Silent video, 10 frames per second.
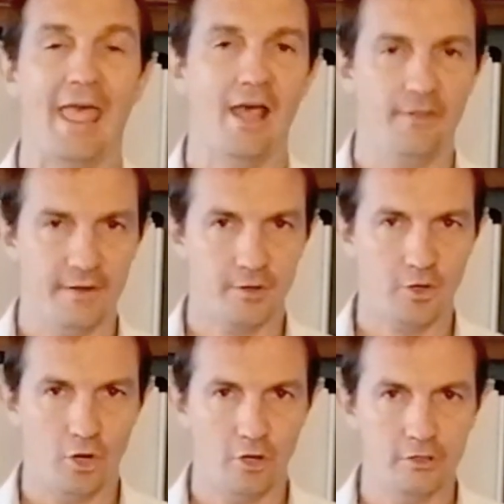How that
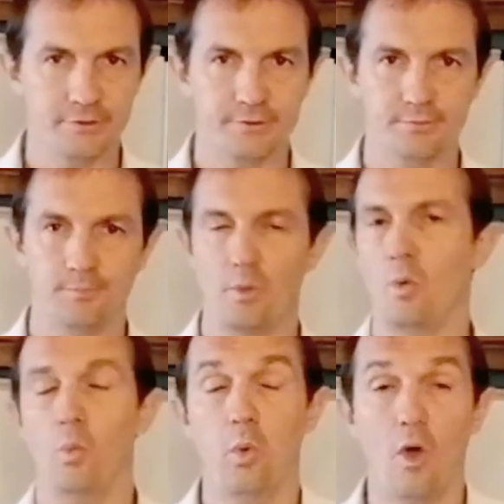occurs,
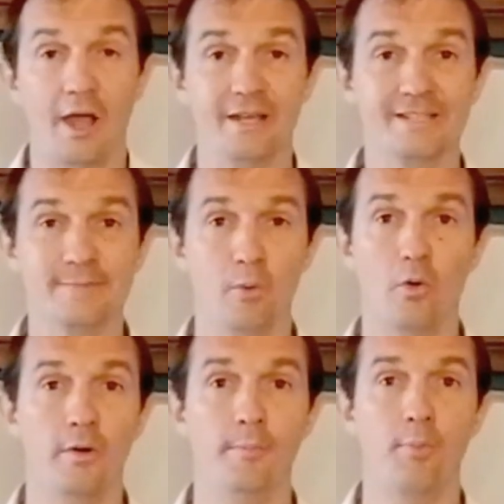why it's
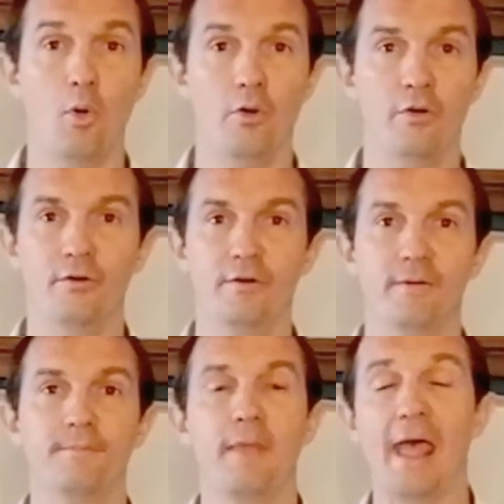more important,
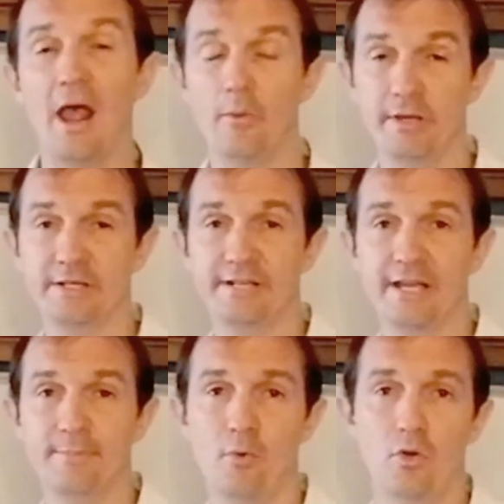how we can
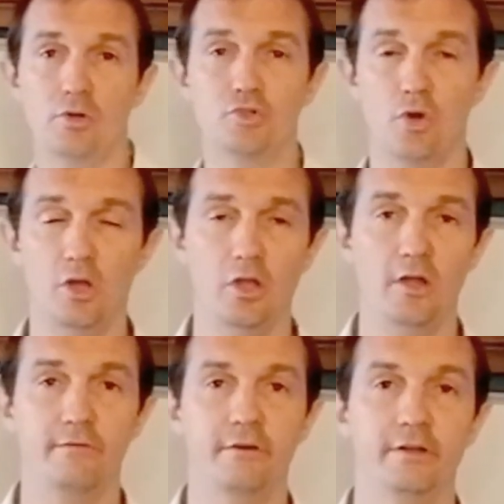take more control
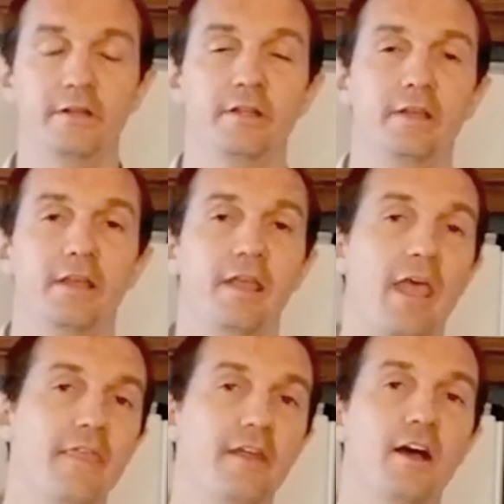over it,
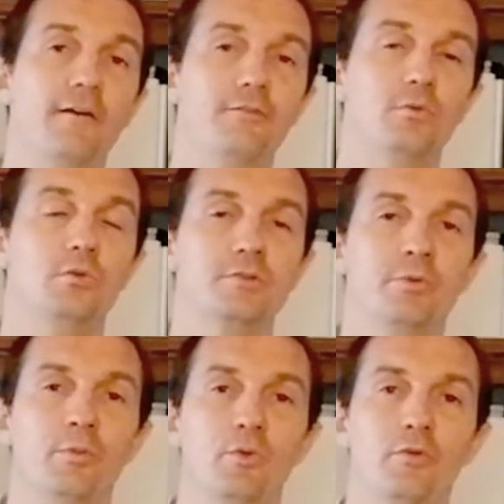and then afterwards
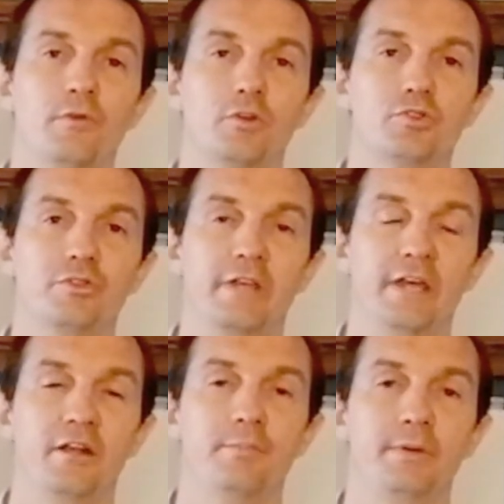we'll move on to the
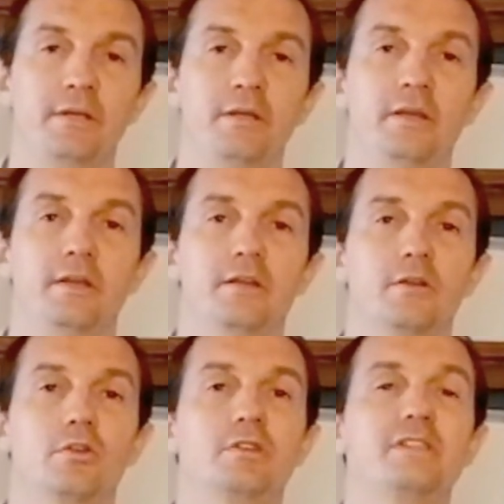NLP
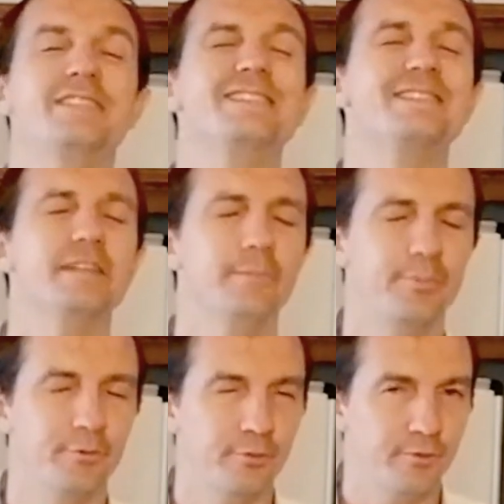
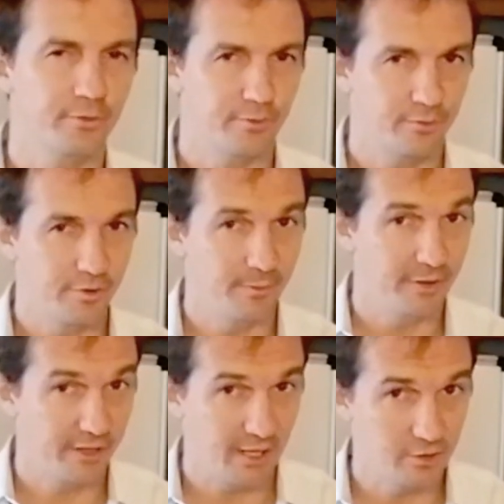simple
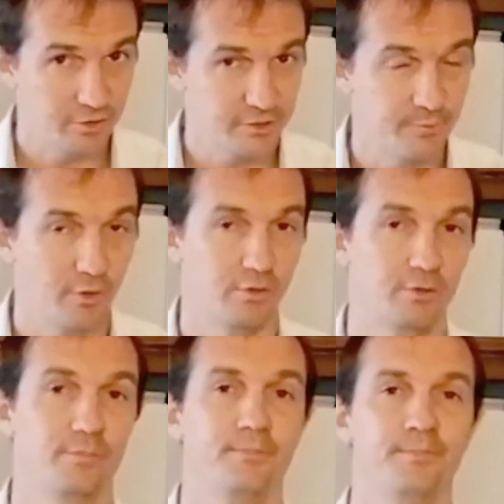communications
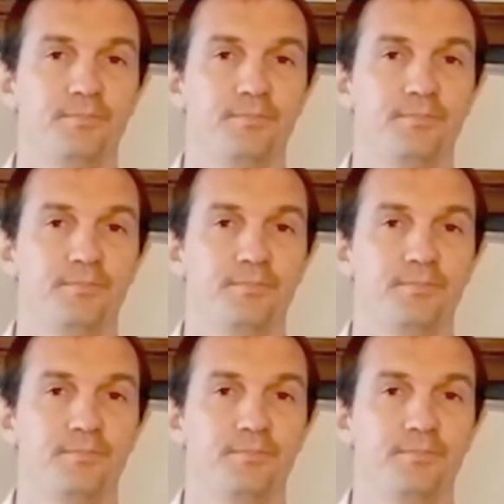model.